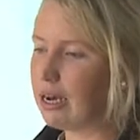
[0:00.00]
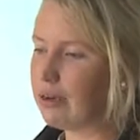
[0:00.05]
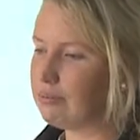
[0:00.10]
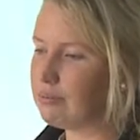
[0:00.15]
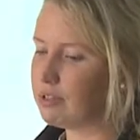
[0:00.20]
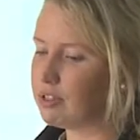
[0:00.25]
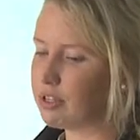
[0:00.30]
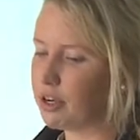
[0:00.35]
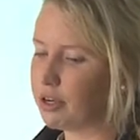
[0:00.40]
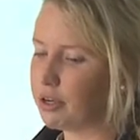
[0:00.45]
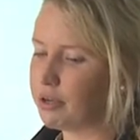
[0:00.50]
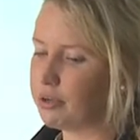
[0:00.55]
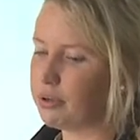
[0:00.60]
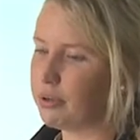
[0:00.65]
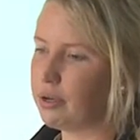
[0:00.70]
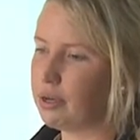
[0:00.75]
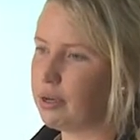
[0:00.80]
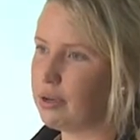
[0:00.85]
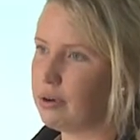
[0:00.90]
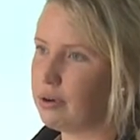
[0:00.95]
So
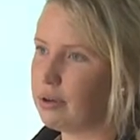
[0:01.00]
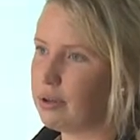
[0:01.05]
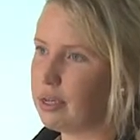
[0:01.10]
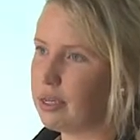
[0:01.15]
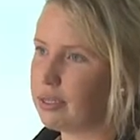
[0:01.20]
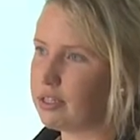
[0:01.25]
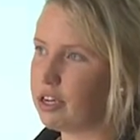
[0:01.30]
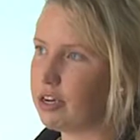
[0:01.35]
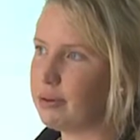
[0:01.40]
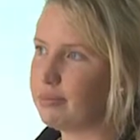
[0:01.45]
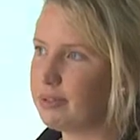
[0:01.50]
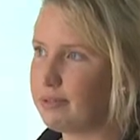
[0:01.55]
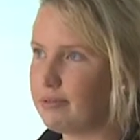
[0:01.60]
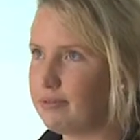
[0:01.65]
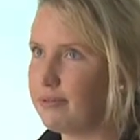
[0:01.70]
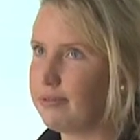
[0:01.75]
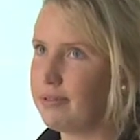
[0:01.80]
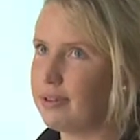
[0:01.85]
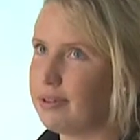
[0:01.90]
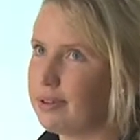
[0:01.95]
in terms of
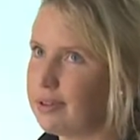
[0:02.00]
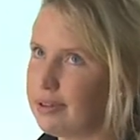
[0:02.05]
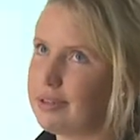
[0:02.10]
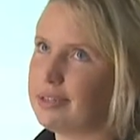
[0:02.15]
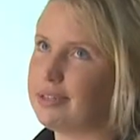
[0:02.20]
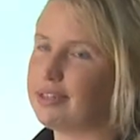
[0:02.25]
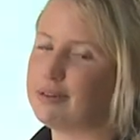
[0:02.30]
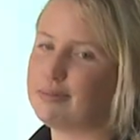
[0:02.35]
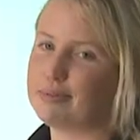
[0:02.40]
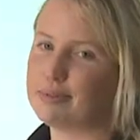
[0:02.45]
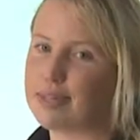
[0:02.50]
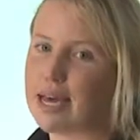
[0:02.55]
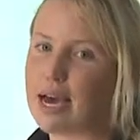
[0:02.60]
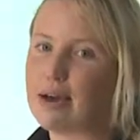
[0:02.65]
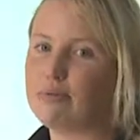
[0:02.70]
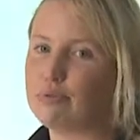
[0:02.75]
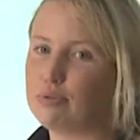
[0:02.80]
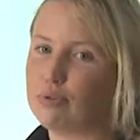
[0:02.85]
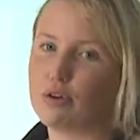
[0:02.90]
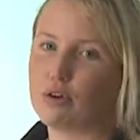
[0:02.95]

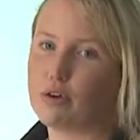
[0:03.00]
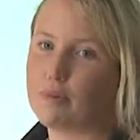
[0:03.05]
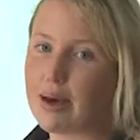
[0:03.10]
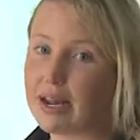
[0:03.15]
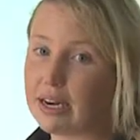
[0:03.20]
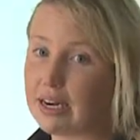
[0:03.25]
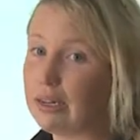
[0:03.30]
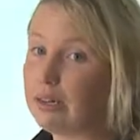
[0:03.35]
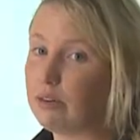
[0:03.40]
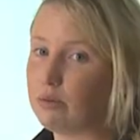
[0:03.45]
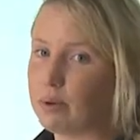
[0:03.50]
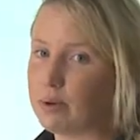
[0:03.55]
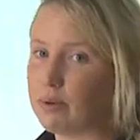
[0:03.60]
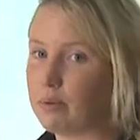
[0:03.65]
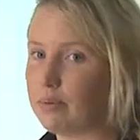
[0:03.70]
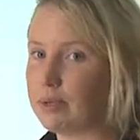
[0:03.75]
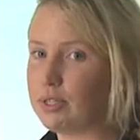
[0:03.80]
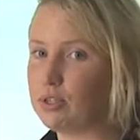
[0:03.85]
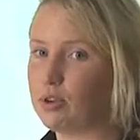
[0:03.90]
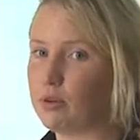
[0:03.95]
that, we'll talk about it a little bit
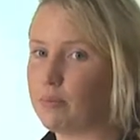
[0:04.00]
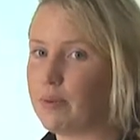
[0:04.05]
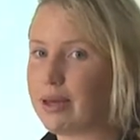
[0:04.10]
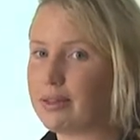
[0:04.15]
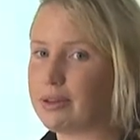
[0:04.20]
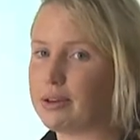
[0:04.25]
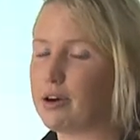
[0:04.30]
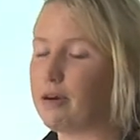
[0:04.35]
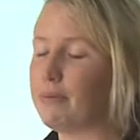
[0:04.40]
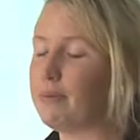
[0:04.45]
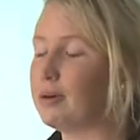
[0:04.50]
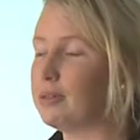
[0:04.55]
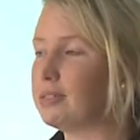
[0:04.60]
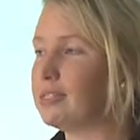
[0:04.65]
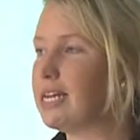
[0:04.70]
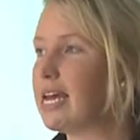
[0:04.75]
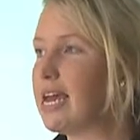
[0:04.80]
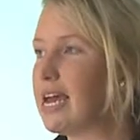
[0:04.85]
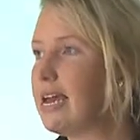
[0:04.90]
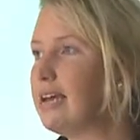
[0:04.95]
when we talk about the
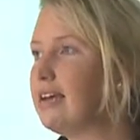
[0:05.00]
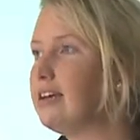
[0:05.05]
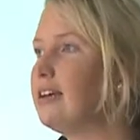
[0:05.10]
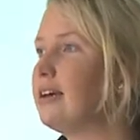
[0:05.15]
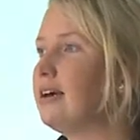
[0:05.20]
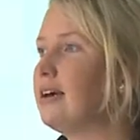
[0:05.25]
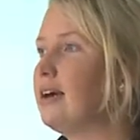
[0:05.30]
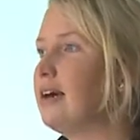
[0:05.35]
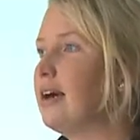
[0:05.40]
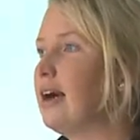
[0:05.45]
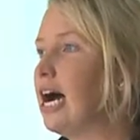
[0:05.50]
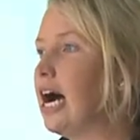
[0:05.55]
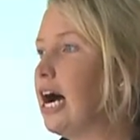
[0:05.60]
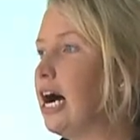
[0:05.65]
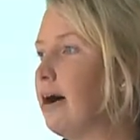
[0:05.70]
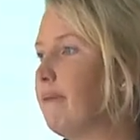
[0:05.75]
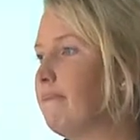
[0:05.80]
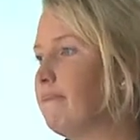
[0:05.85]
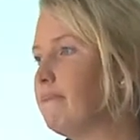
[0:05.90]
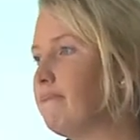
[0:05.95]
compost tea.
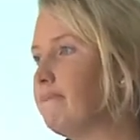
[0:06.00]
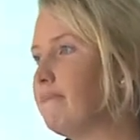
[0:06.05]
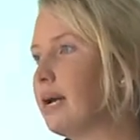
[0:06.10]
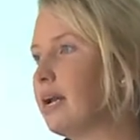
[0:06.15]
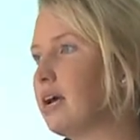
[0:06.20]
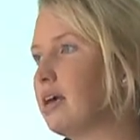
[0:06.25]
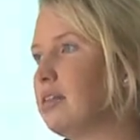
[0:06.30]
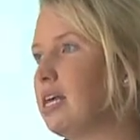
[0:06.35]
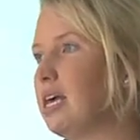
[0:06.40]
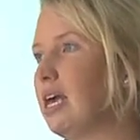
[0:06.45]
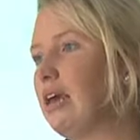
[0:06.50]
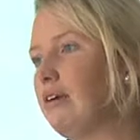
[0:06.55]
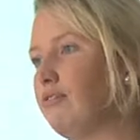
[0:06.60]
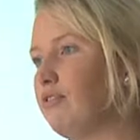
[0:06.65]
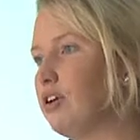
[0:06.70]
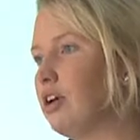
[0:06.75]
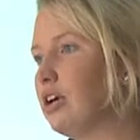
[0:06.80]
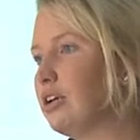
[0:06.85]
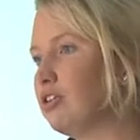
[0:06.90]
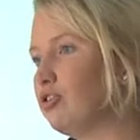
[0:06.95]
But I think
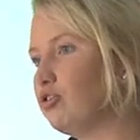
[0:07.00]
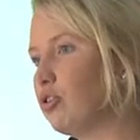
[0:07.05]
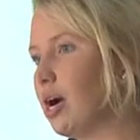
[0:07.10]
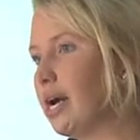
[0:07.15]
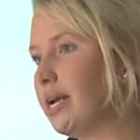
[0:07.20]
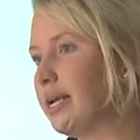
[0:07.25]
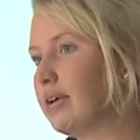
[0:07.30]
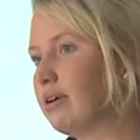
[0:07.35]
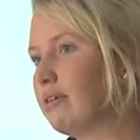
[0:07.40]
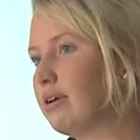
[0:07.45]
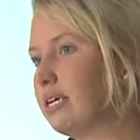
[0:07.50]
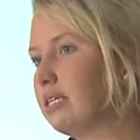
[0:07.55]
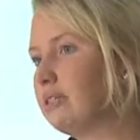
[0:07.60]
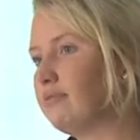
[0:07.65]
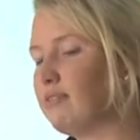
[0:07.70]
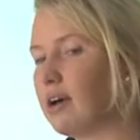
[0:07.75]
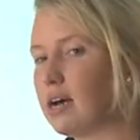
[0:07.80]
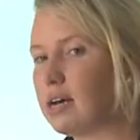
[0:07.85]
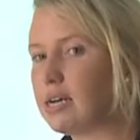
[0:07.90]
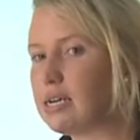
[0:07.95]
if you're going to try and increase
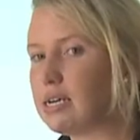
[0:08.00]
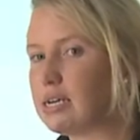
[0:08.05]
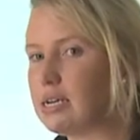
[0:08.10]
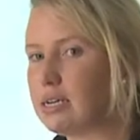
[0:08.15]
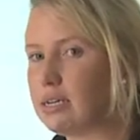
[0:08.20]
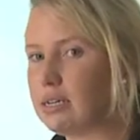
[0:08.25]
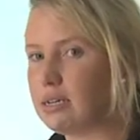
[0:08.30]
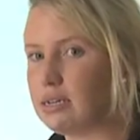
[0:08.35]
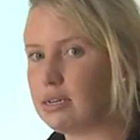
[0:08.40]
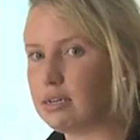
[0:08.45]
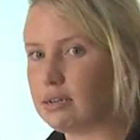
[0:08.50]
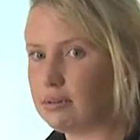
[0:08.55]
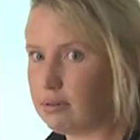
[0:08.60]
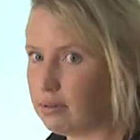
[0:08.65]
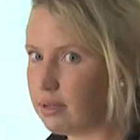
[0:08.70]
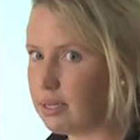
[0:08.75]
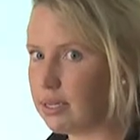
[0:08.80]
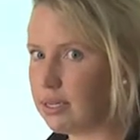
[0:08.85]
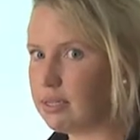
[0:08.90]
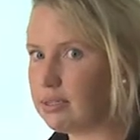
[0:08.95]
fungi in
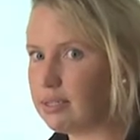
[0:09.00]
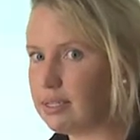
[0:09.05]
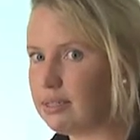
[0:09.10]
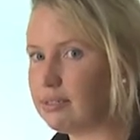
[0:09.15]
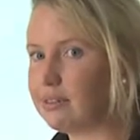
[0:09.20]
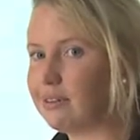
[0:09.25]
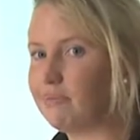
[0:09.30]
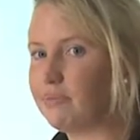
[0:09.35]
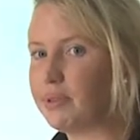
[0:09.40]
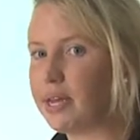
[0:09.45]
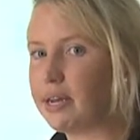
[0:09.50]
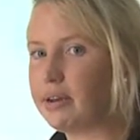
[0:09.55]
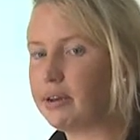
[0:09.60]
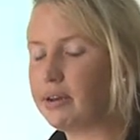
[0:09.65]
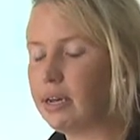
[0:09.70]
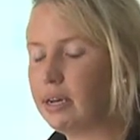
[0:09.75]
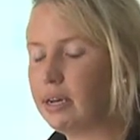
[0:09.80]
your system, then